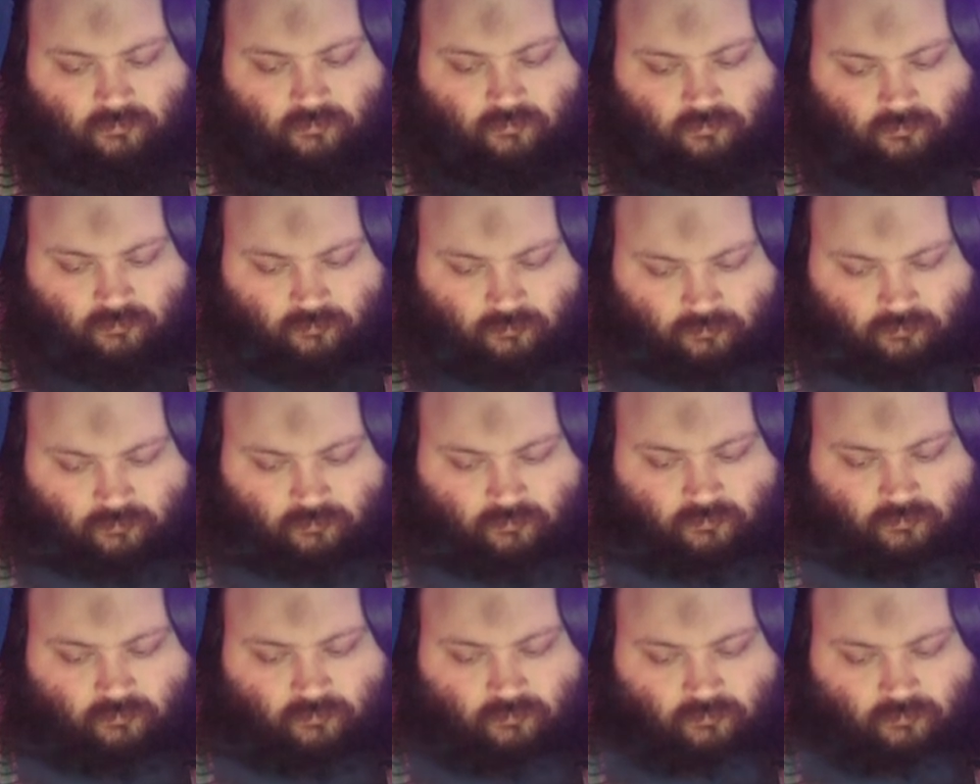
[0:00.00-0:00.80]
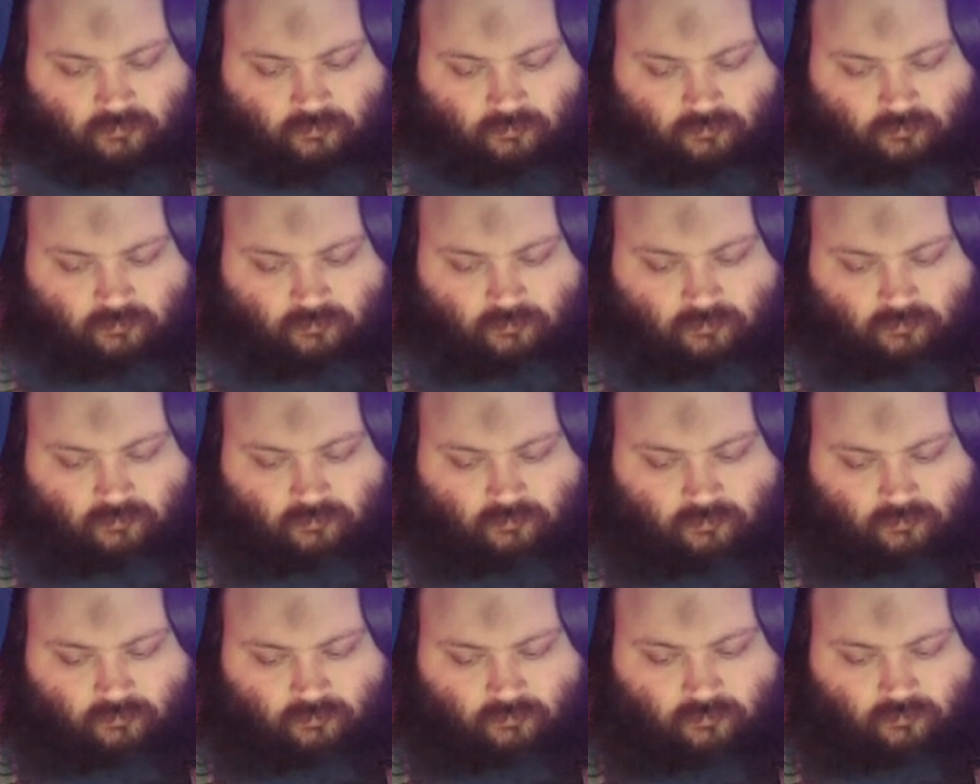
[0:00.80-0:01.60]

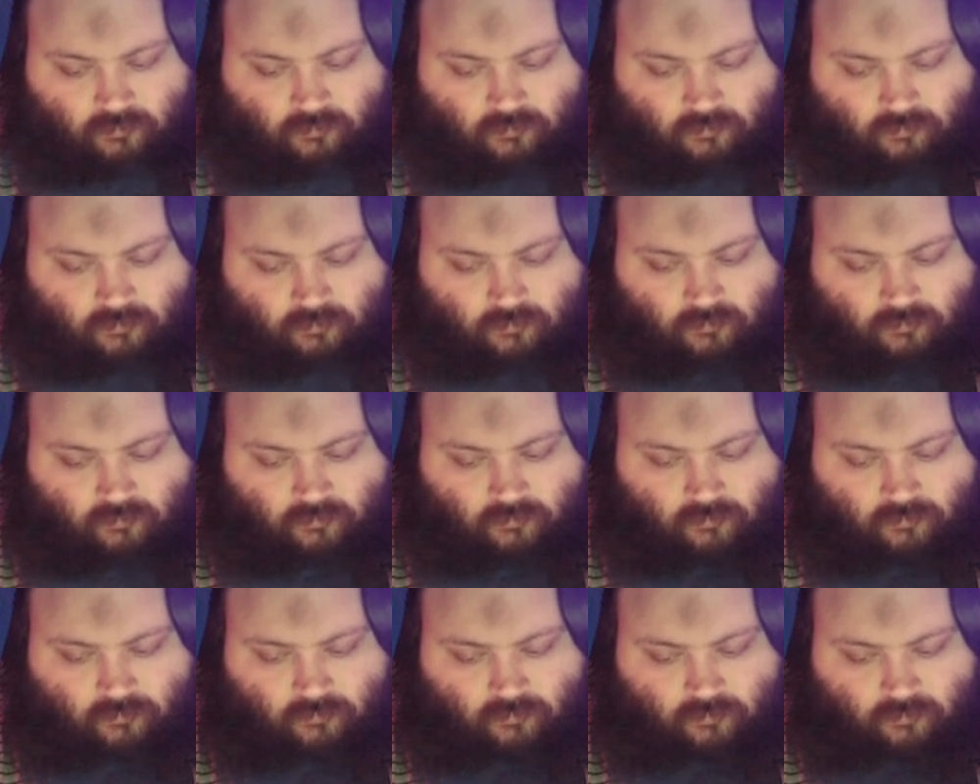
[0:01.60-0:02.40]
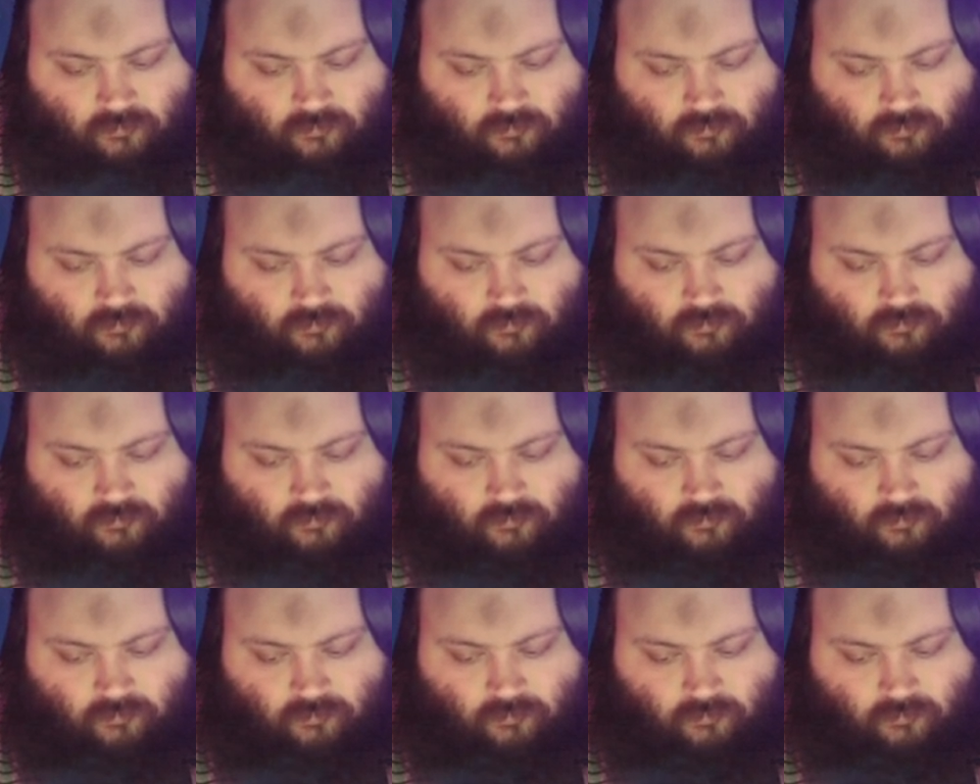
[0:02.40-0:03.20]

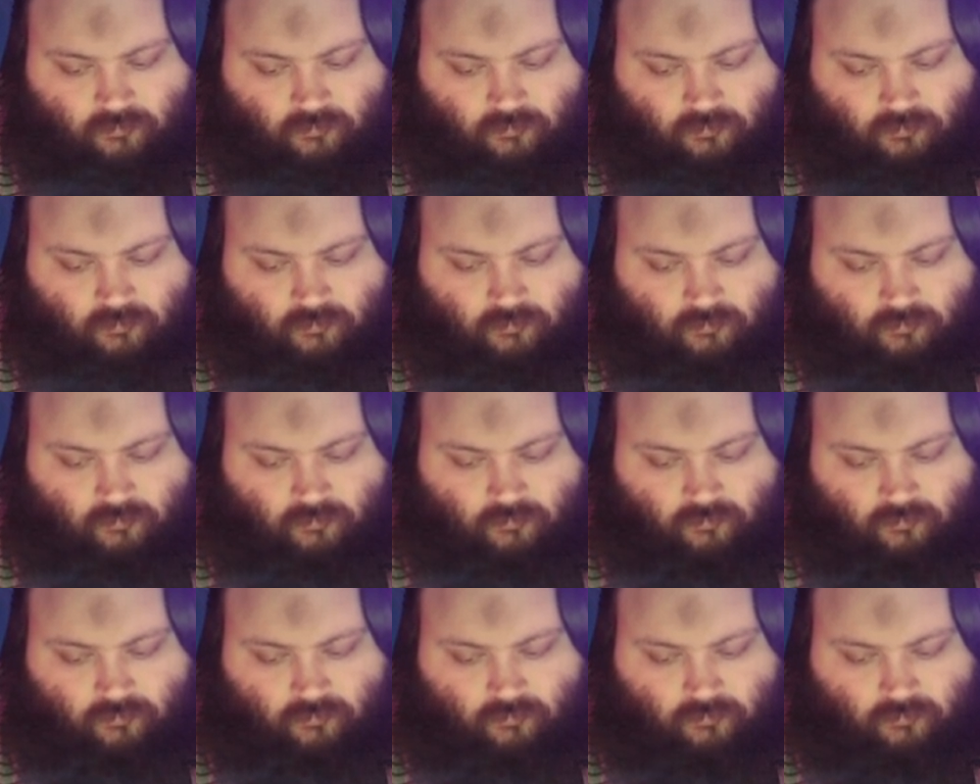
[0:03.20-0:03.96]
The person shown says nothing.